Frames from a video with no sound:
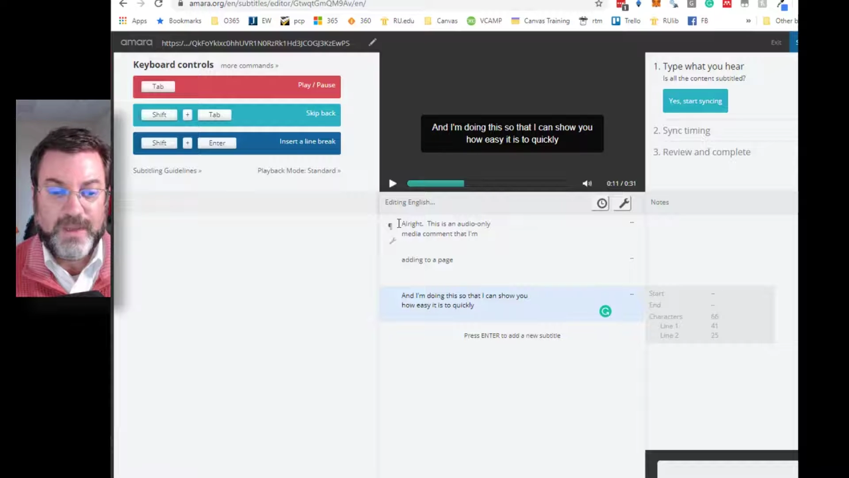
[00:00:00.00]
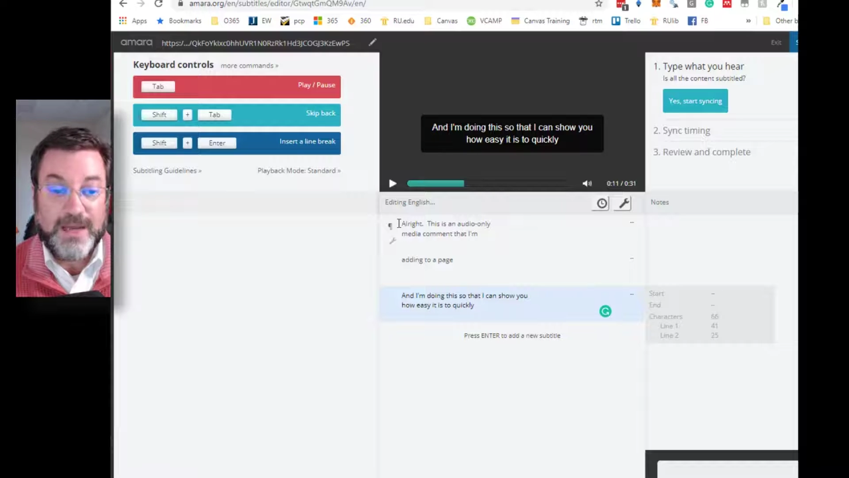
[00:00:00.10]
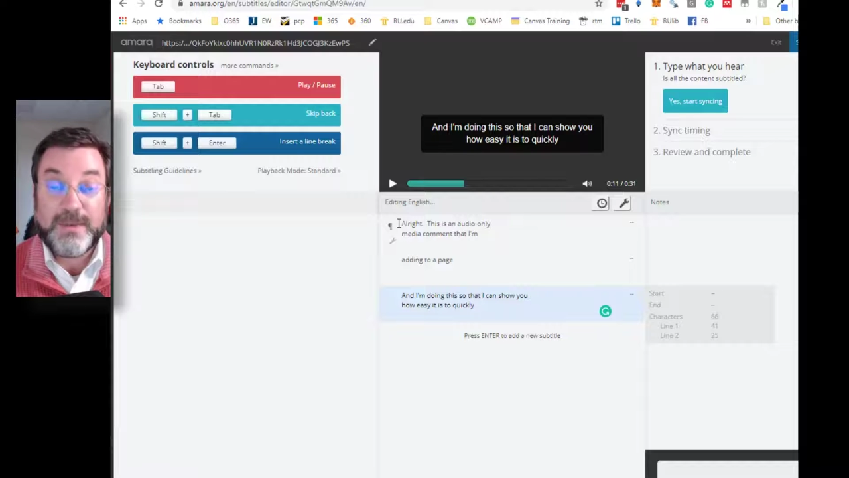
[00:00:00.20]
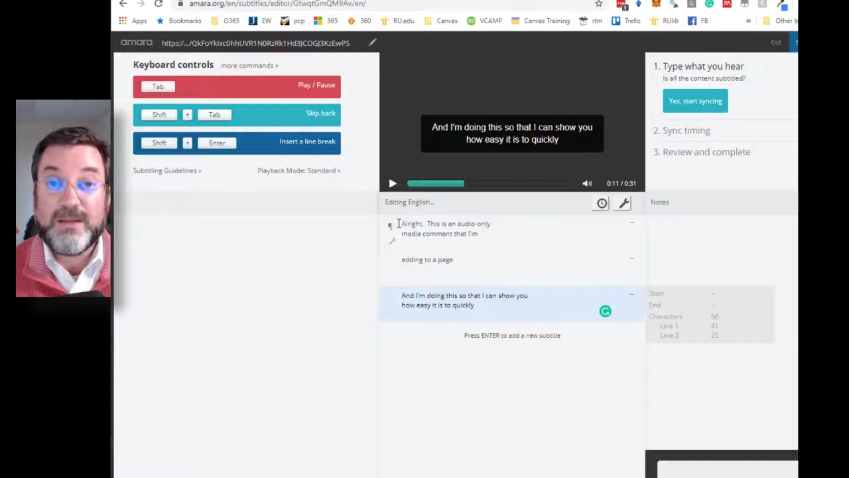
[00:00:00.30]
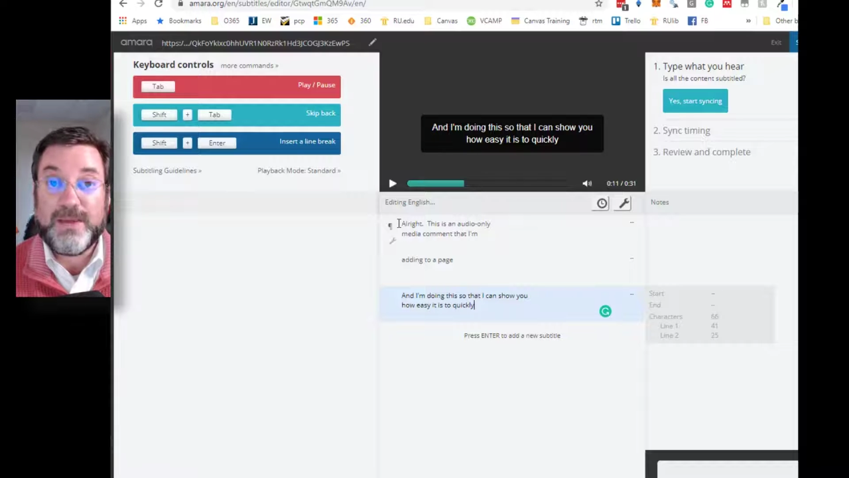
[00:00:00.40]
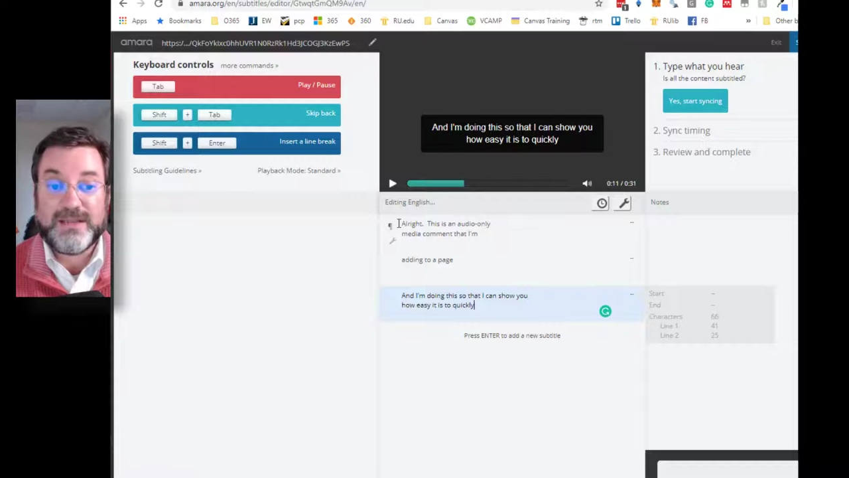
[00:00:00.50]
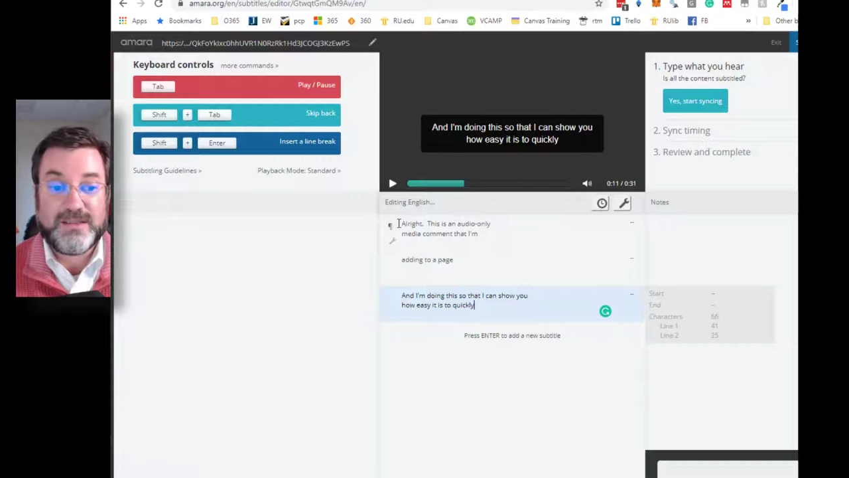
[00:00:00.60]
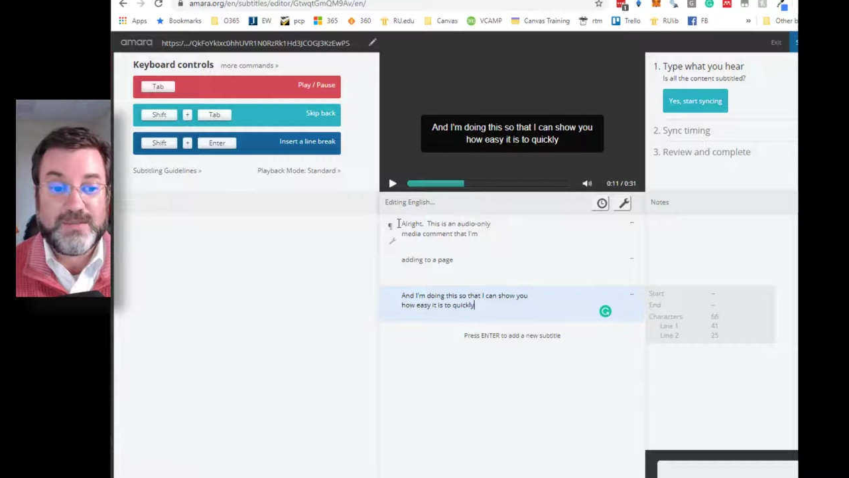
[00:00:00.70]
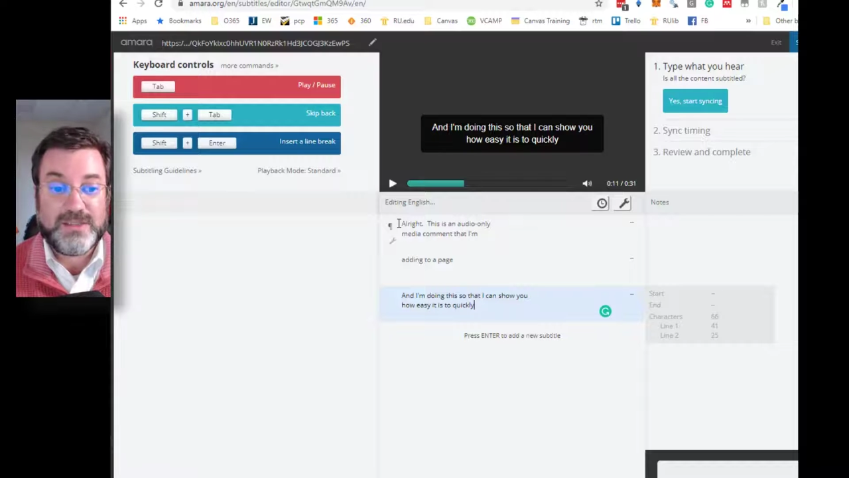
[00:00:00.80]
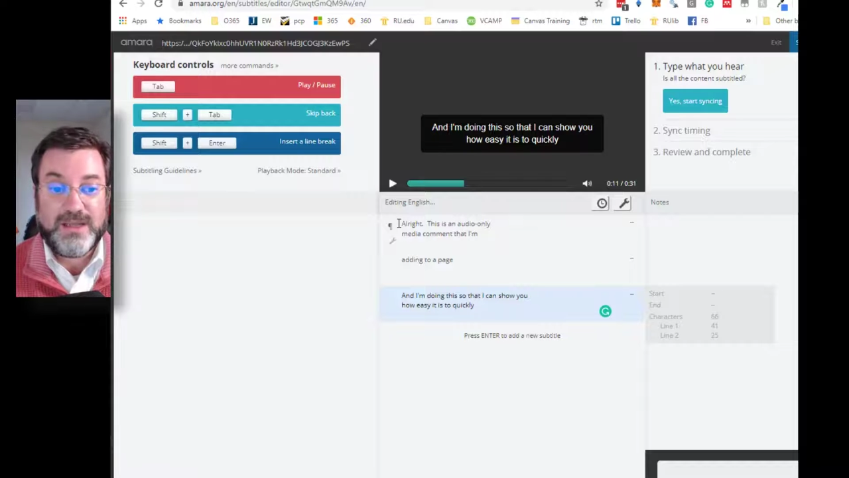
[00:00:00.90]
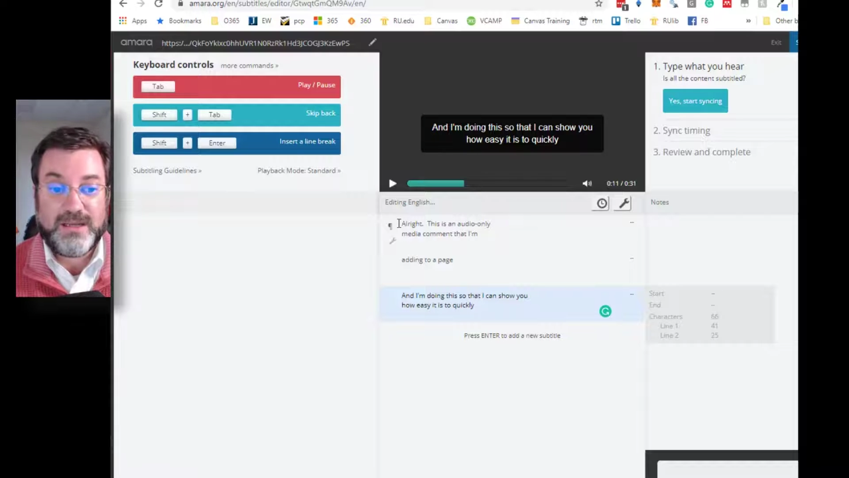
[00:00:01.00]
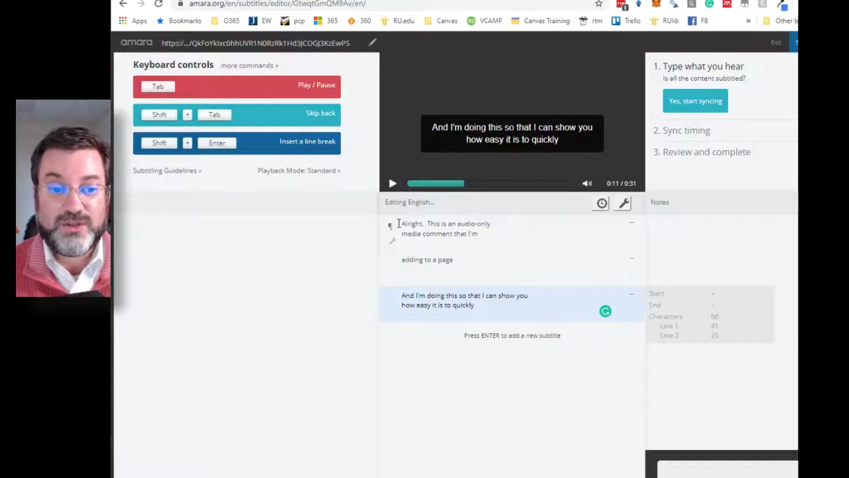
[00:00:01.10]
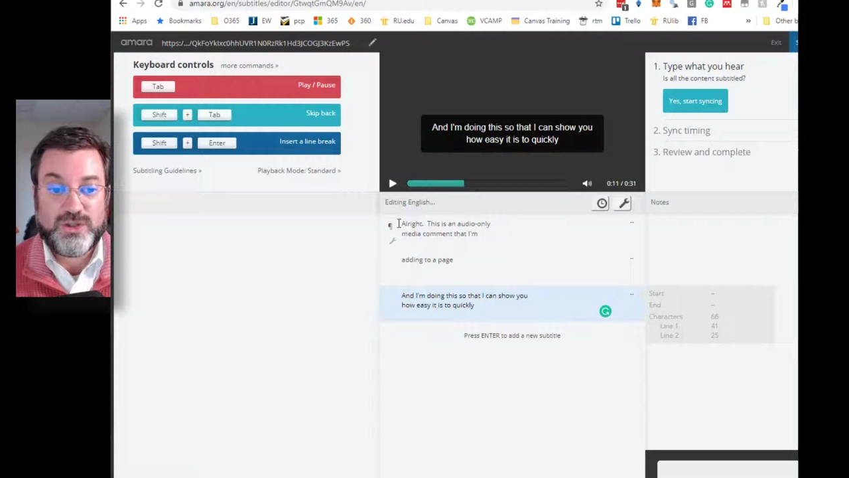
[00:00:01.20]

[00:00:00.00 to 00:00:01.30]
I'm going to make some mistakes